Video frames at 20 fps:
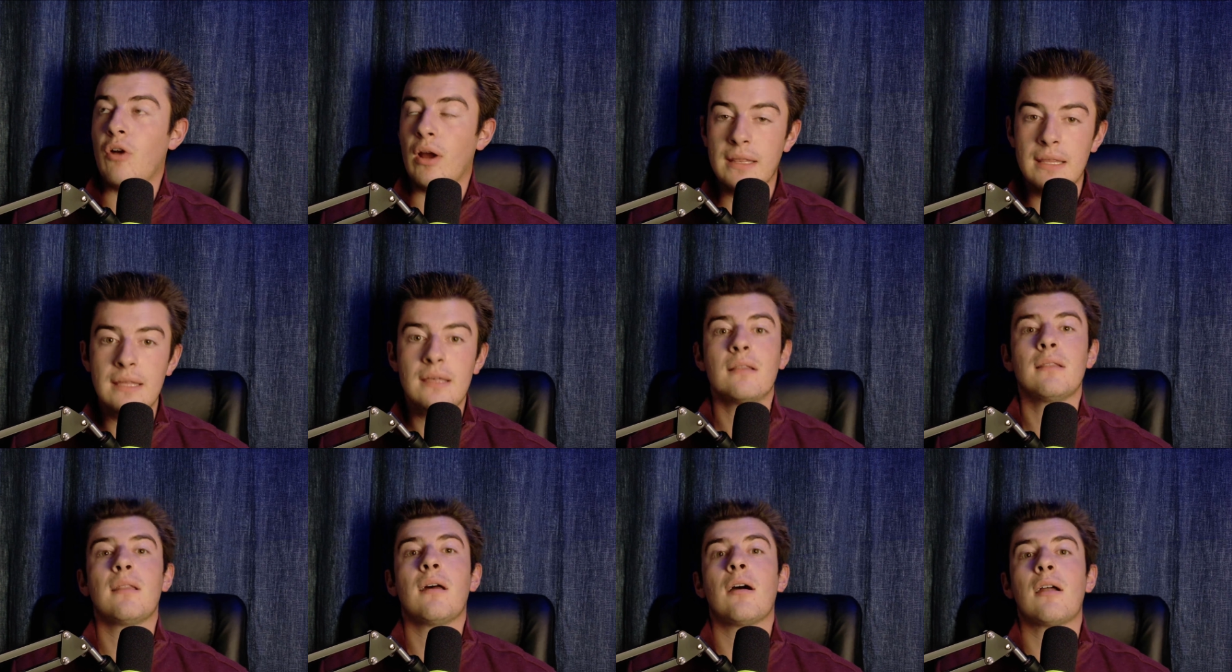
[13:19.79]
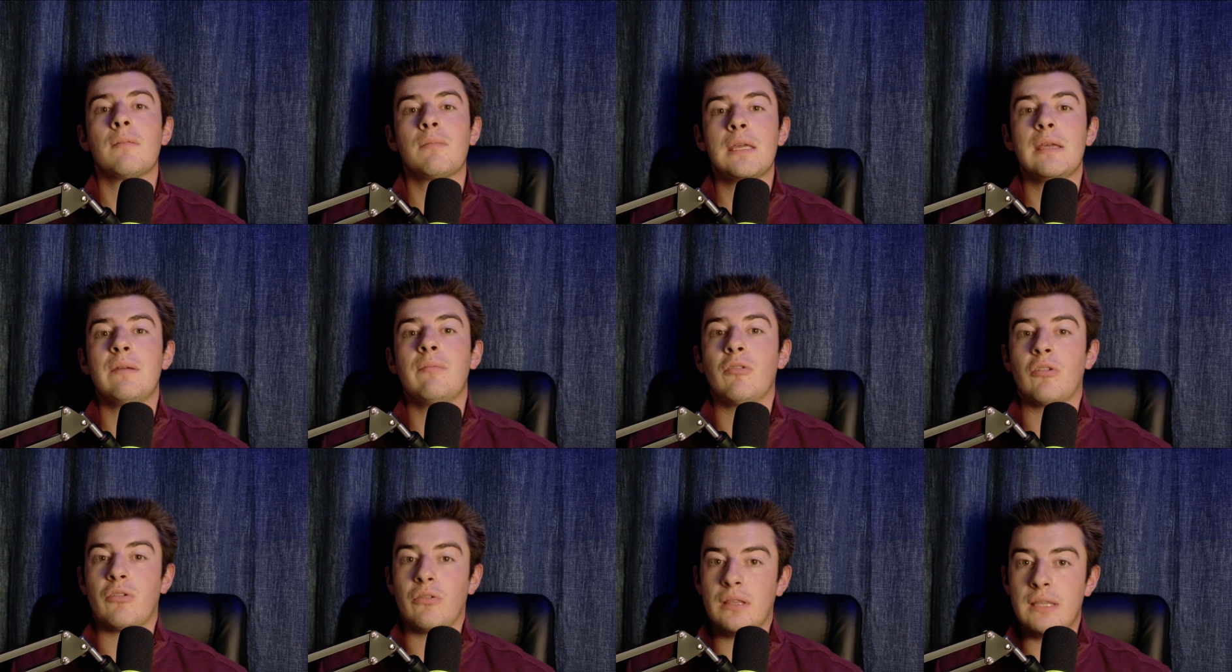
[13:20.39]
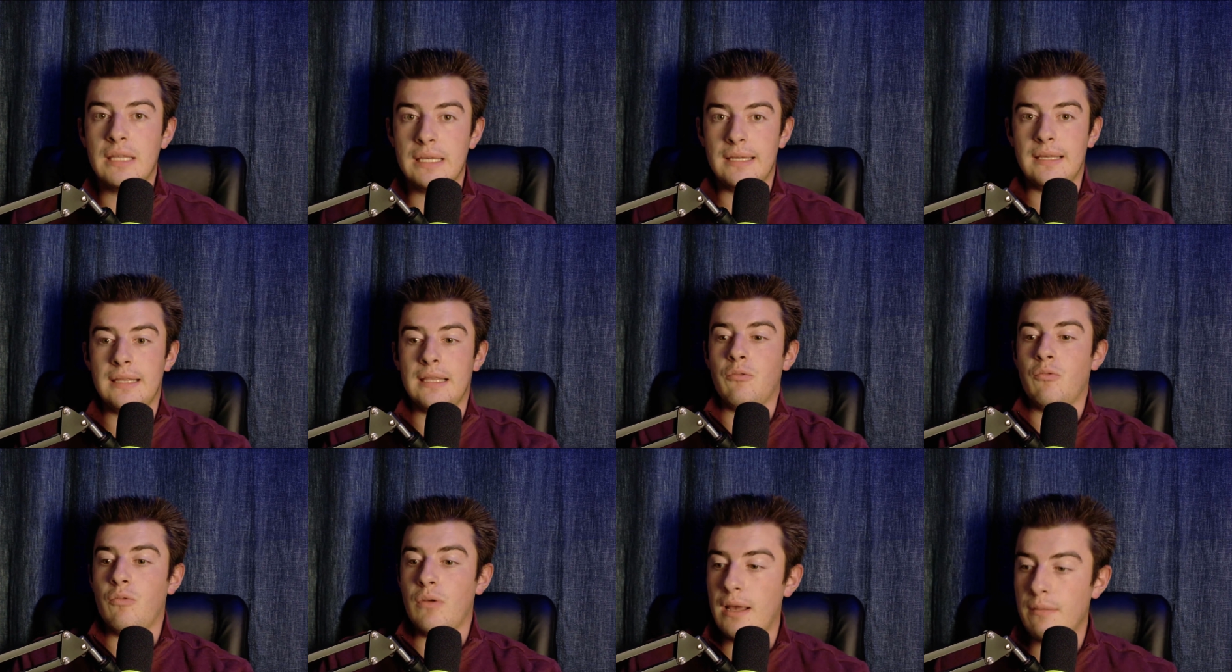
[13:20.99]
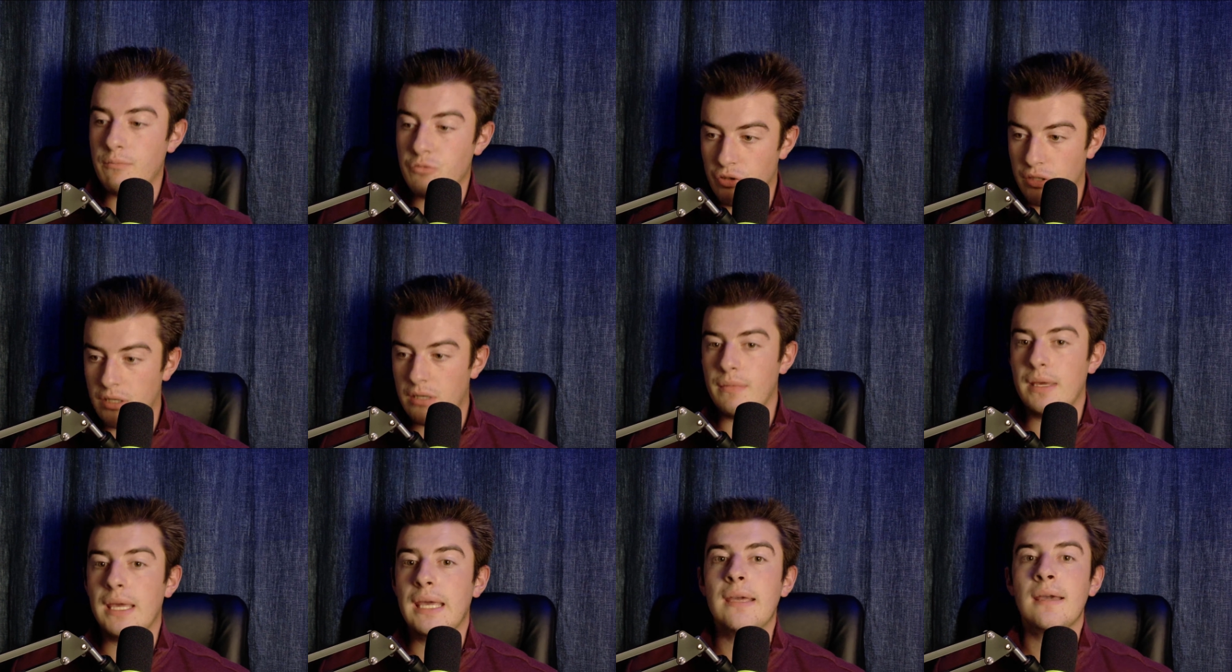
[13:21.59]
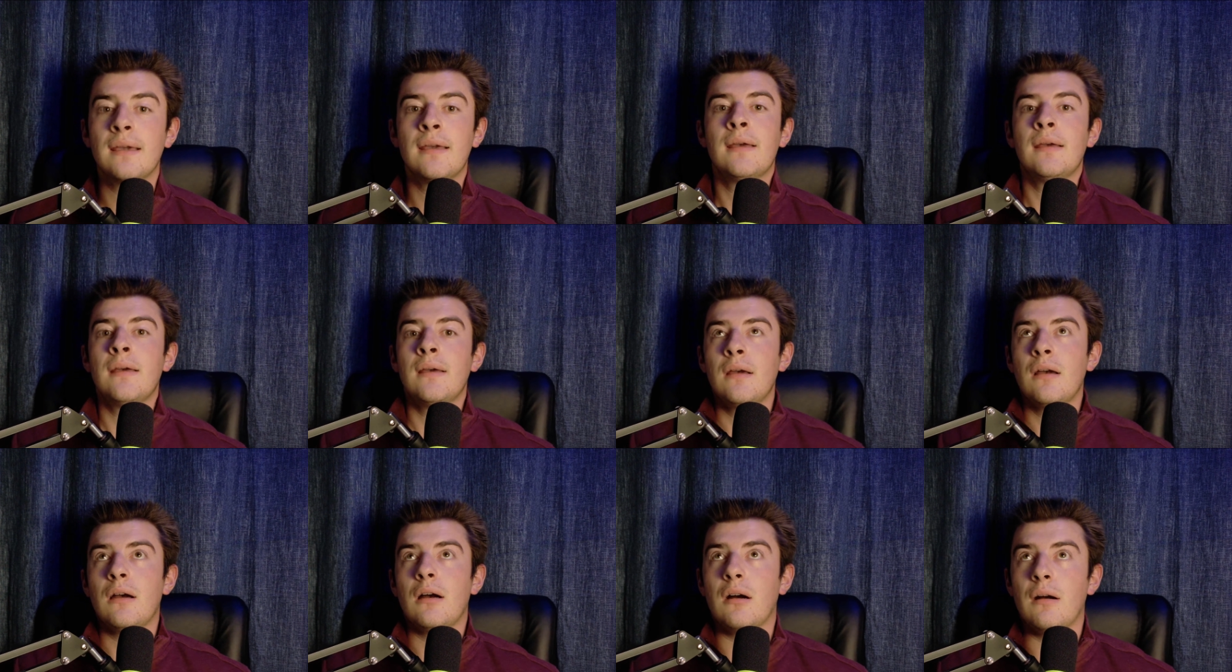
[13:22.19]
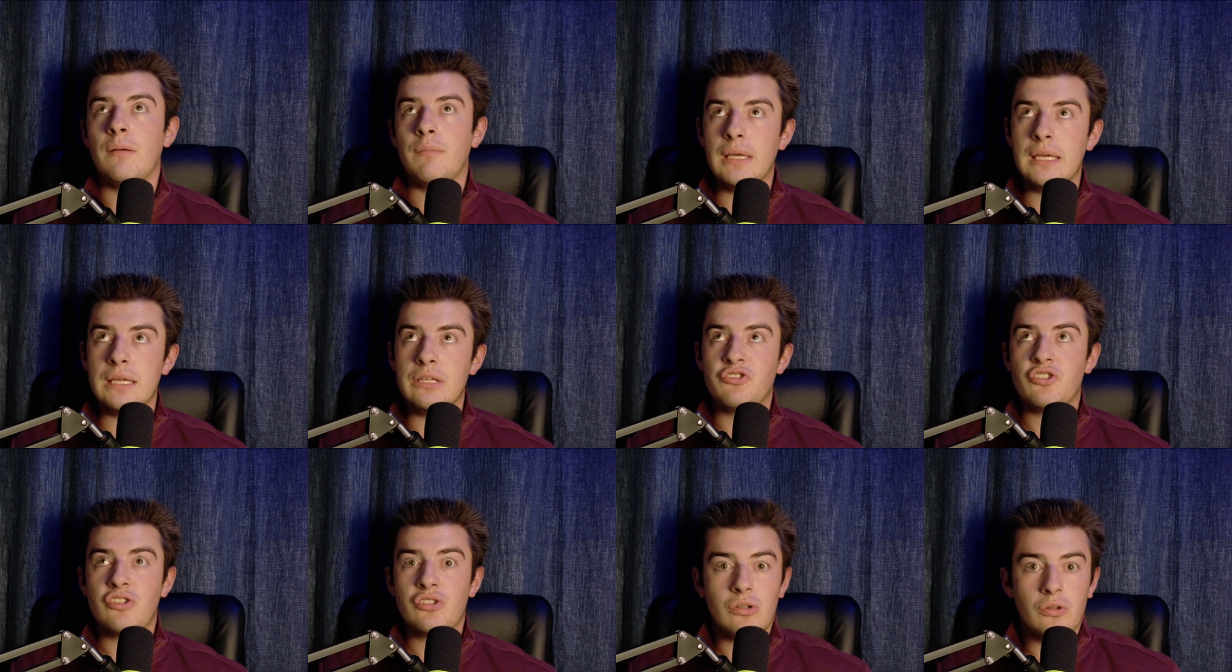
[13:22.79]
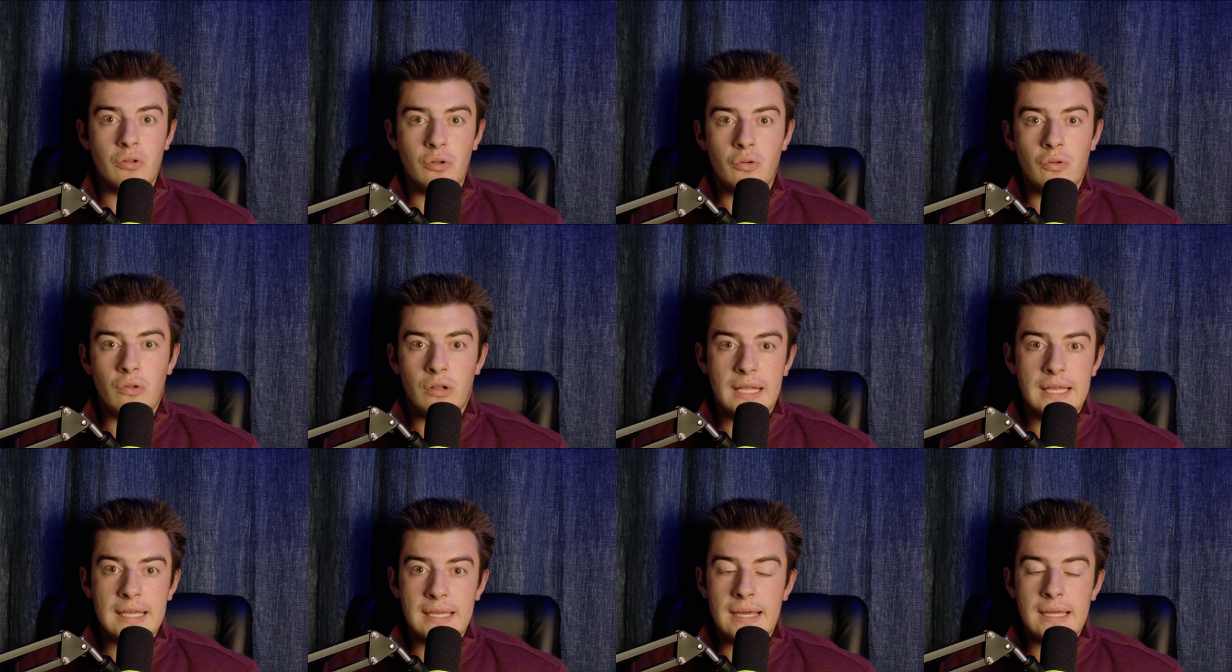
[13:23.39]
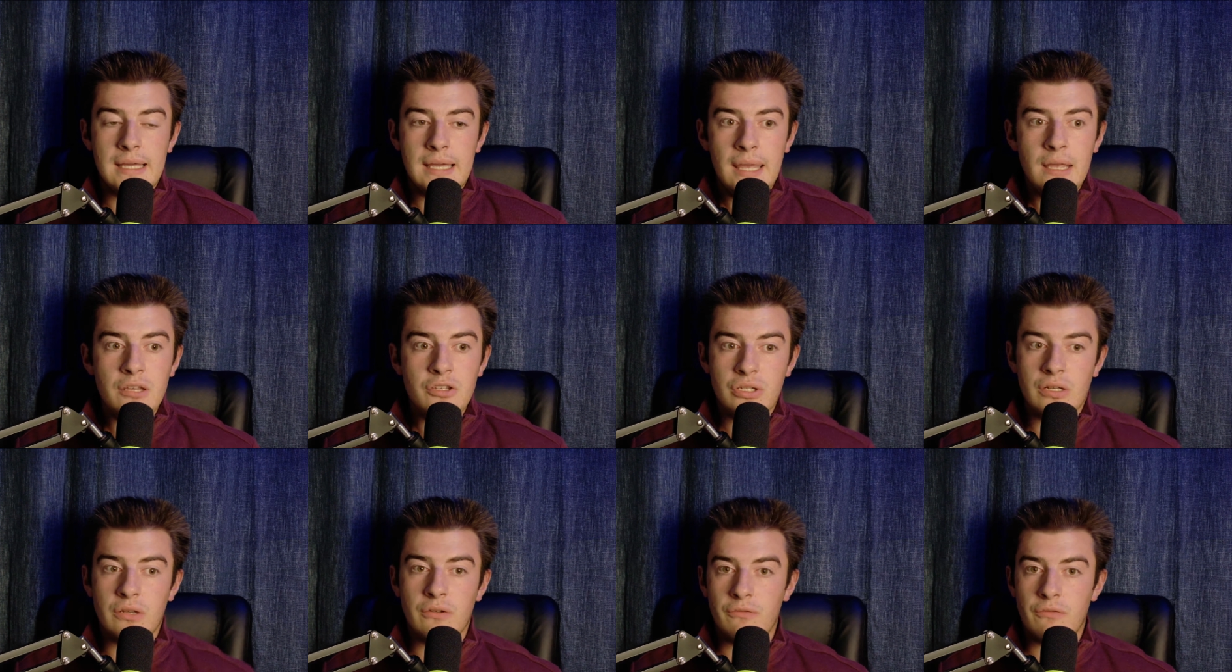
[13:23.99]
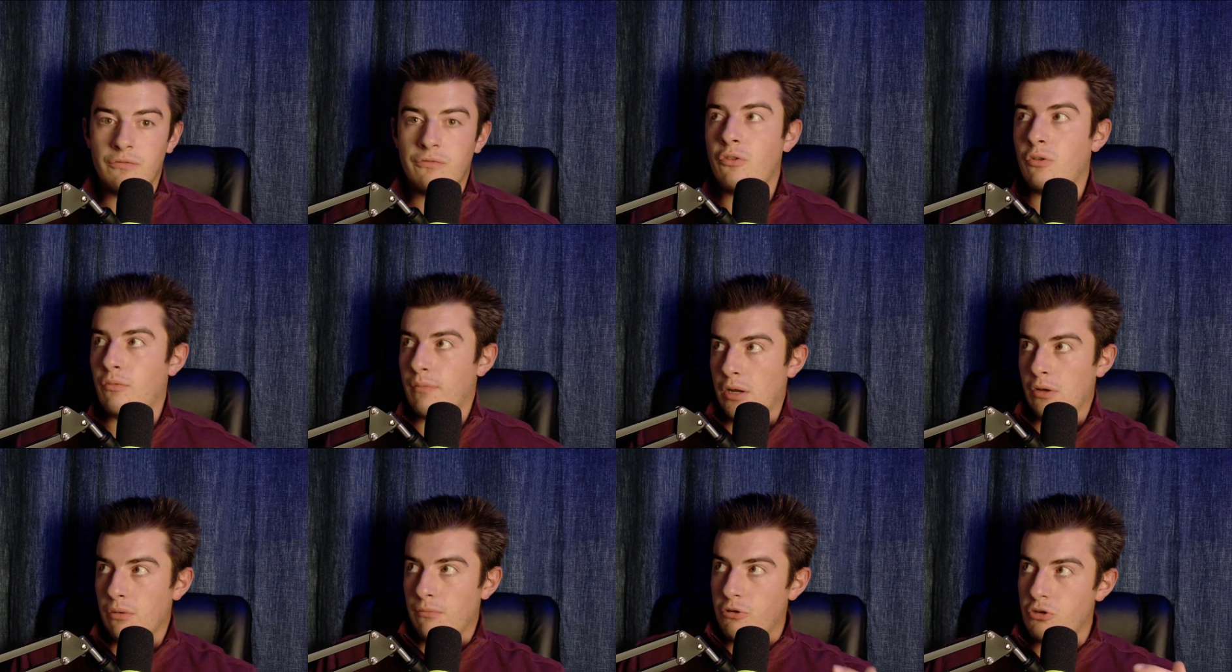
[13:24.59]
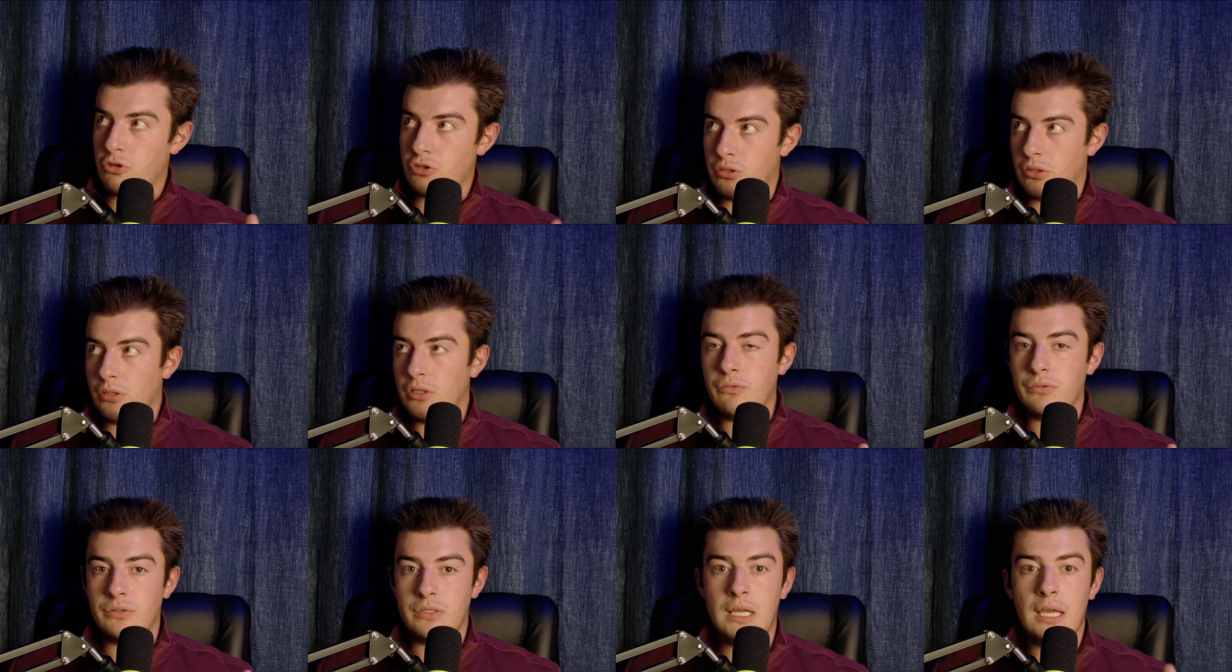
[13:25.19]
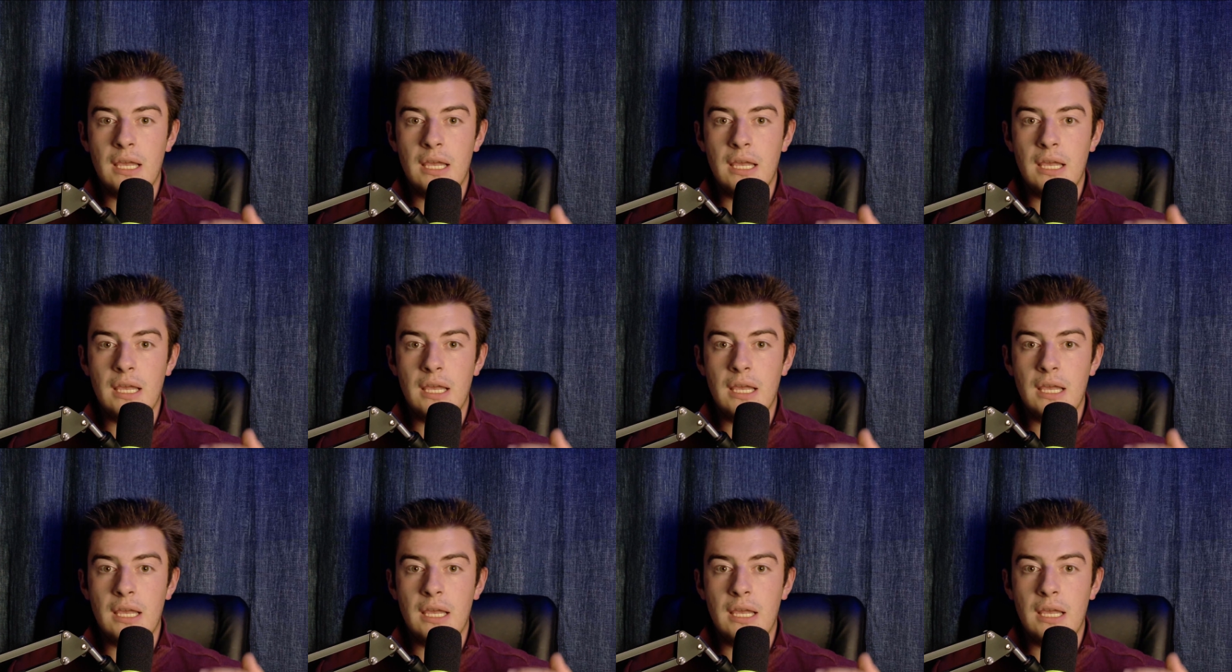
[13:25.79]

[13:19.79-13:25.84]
I think a lot of people are thinking that what I'm trying to make is just a local AI agent for my own personal use.